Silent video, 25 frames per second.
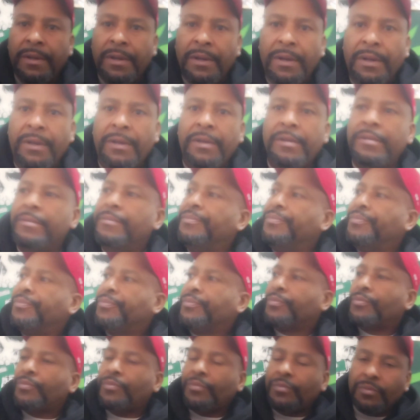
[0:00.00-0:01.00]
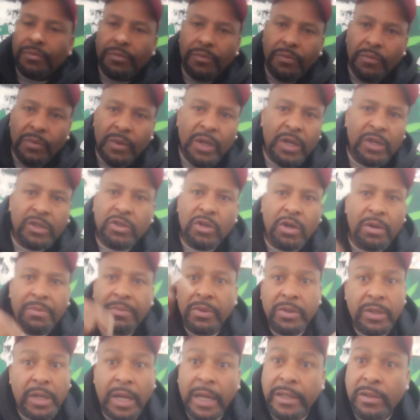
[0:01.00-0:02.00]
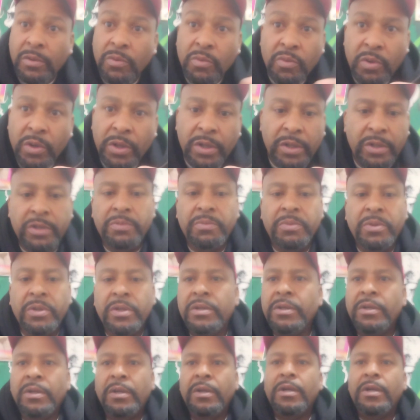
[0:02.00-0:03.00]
it's almost like the Warriors, bro.